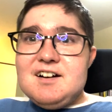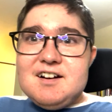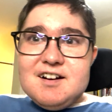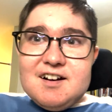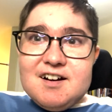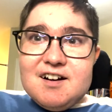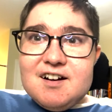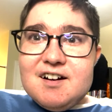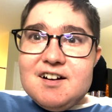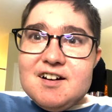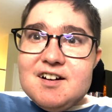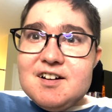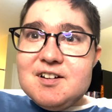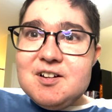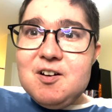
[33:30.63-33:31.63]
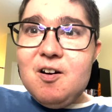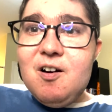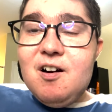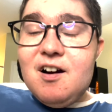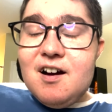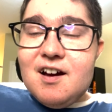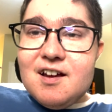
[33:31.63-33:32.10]
Uh,
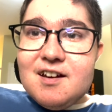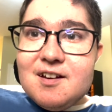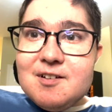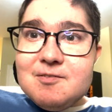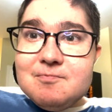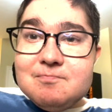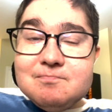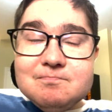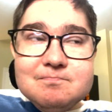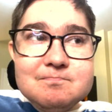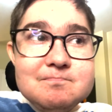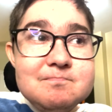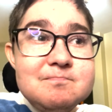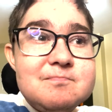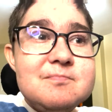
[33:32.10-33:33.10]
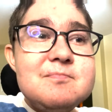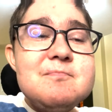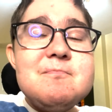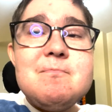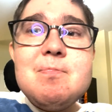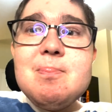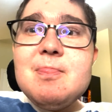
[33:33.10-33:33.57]
gone.
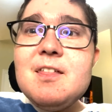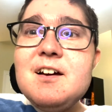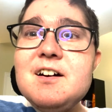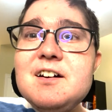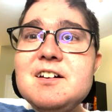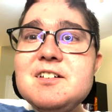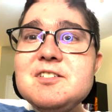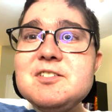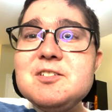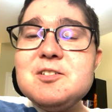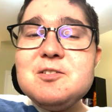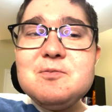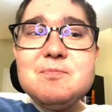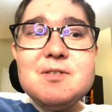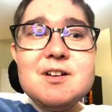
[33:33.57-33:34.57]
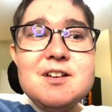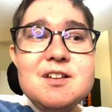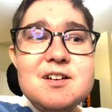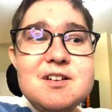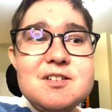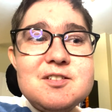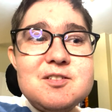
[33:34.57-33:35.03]
Uh, so, but,
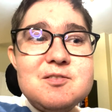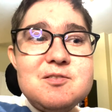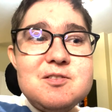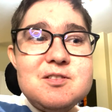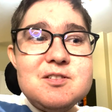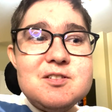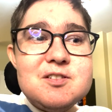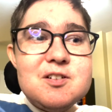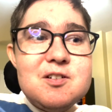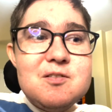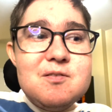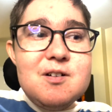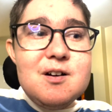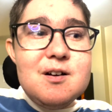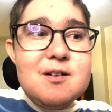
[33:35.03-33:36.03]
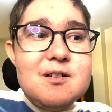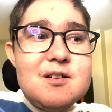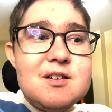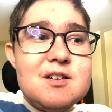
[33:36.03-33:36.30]
uh, so, so, uh,